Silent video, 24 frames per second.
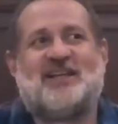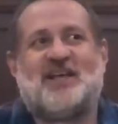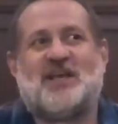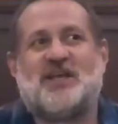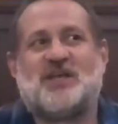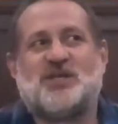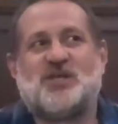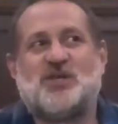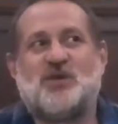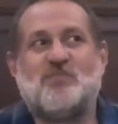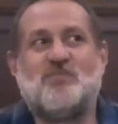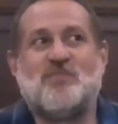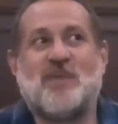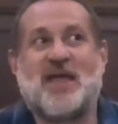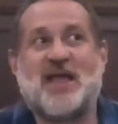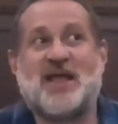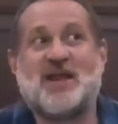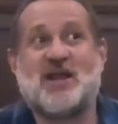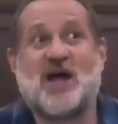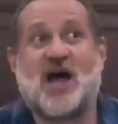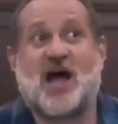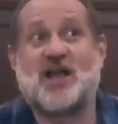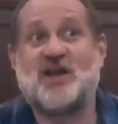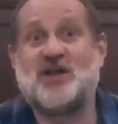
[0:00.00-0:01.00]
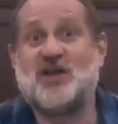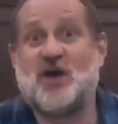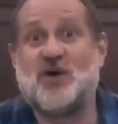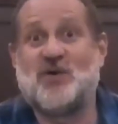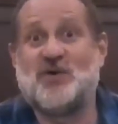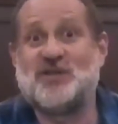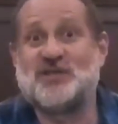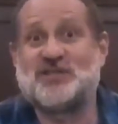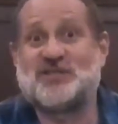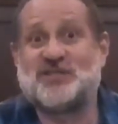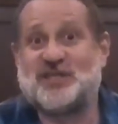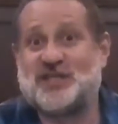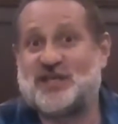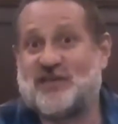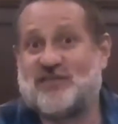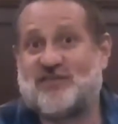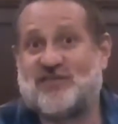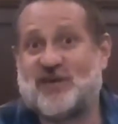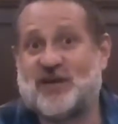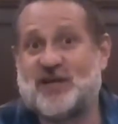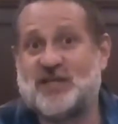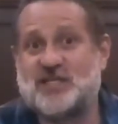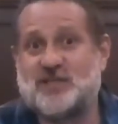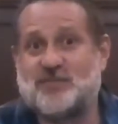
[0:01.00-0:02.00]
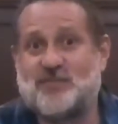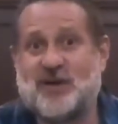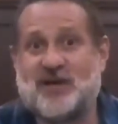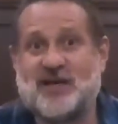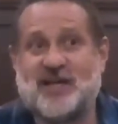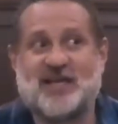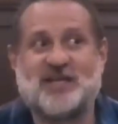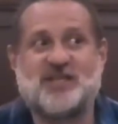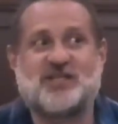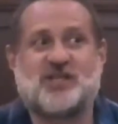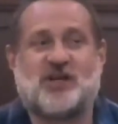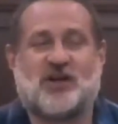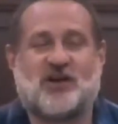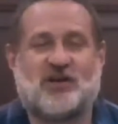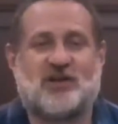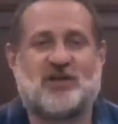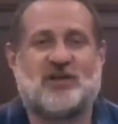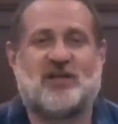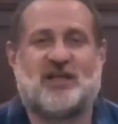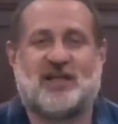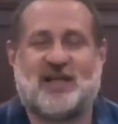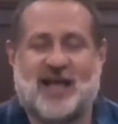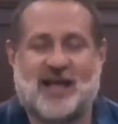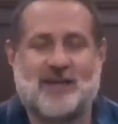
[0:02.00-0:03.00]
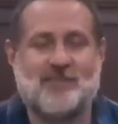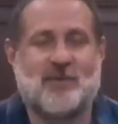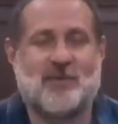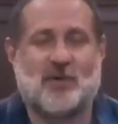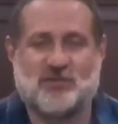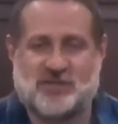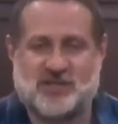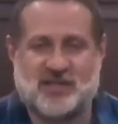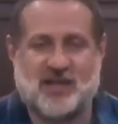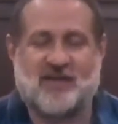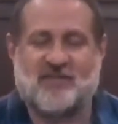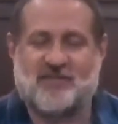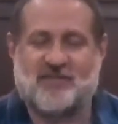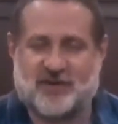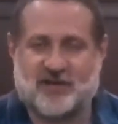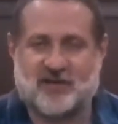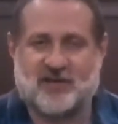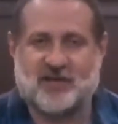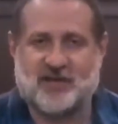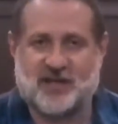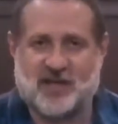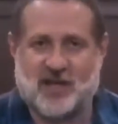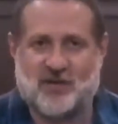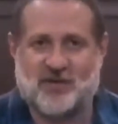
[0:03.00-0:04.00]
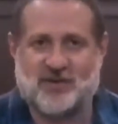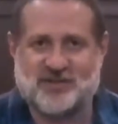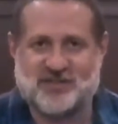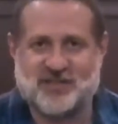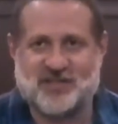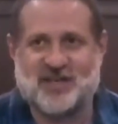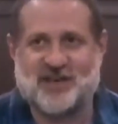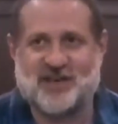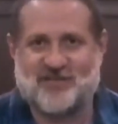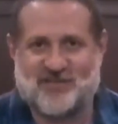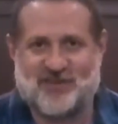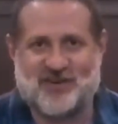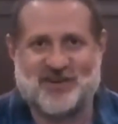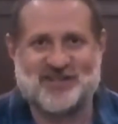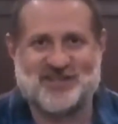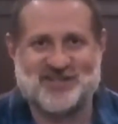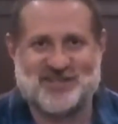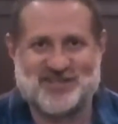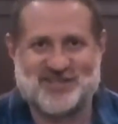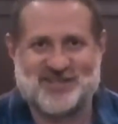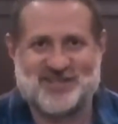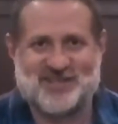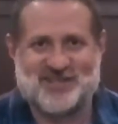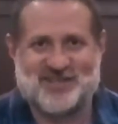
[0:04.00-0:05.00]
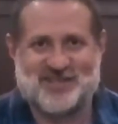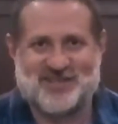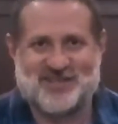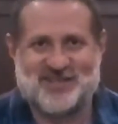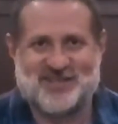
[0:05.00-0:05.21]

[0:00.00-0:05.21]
you may not notice a difference, but internally, I most definitely notice a difference.